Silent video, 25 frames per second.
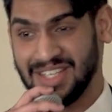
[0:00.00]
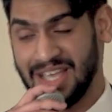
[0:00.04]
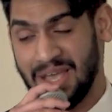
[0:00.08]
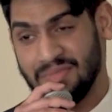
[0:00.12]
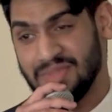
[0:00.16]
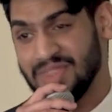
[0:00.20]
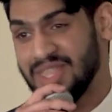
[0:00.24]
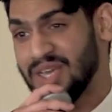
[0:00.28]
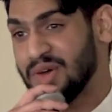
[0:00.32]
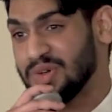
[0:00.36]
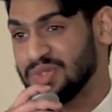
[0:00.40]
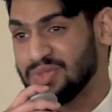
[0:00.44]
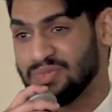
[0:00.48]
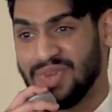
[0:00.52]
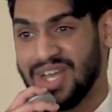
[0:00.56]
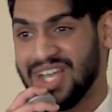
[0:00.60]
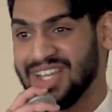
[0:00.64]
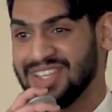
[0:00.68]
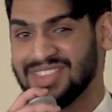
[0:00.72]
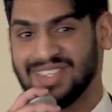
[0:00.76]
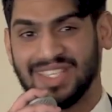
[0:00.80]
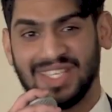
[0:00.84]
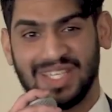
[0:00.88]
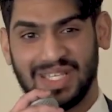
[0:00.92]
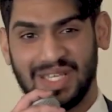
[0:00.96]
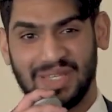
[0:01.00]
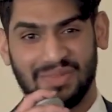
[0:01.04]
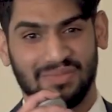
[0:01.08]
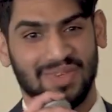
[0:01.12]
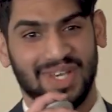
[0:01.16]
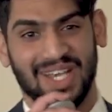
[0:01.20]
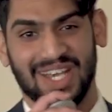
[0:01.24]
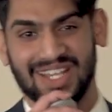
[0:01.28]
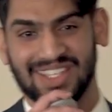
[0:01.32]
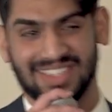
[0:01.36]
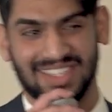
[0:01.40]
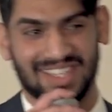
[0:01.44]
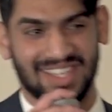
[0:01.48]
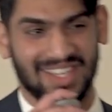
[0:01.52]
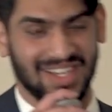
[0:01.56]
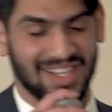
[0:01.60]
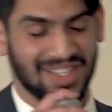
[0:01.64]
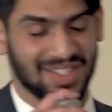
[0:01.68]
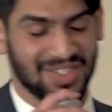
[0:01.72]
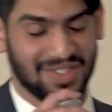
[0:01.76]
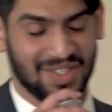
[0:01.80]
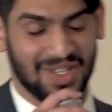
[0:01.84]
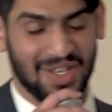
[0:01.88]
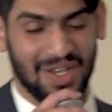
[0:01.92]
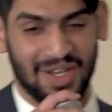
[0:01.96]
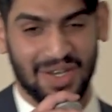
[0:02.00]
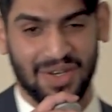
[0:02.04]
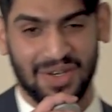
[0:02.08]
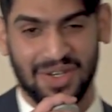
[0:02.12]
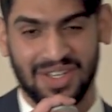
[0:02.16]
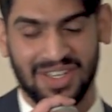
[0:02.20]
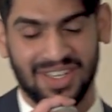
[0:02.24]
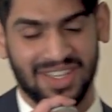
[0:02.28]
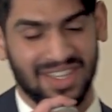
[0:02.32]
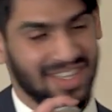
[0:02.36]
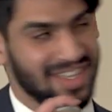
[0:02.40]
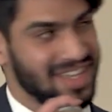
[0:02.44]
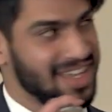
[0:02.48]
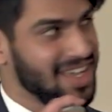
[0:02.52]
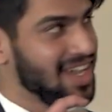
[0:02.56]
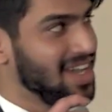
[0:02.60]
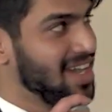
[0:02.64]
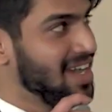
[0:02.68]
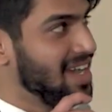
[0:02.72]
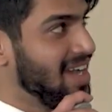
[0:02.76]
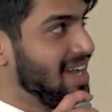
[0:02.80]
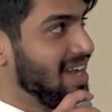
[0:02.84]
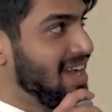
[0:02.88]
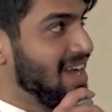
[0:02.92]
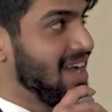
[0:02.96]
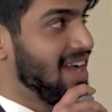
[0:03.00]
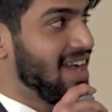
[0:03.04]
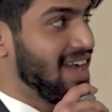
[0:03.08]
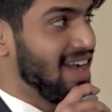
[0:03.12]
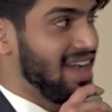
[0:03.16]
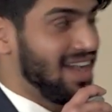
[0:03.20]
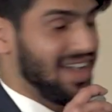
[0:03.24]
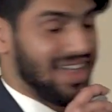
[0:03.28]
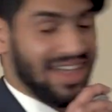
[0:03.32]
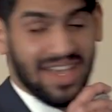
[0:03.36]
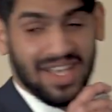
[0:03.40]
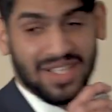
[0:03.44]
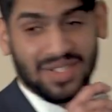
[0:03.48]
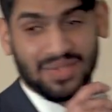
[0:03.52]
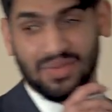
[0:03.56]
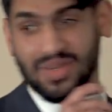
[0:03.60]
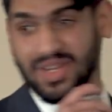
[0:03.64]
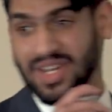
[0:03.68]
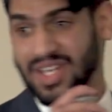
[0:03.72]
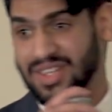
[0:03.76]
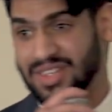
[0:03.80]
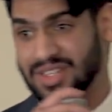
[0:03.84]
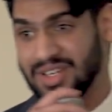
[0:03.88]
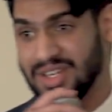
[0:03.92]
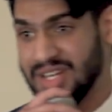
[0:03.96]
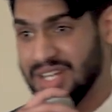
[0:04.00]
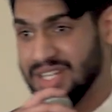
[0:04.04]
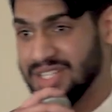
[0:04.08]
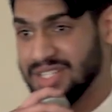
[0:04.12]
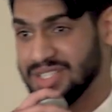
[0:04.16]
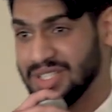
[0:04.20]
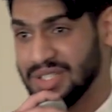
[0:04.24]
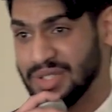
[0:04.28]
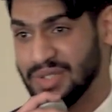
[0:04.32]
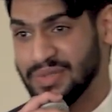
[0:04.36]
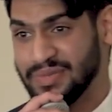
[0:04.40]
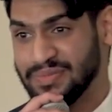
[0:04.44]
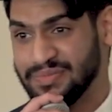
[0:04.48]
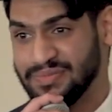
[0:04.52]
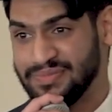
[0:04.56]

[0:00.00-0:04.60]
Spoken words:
I mean, that was my thinking back then. And so that's what I thought I'd do.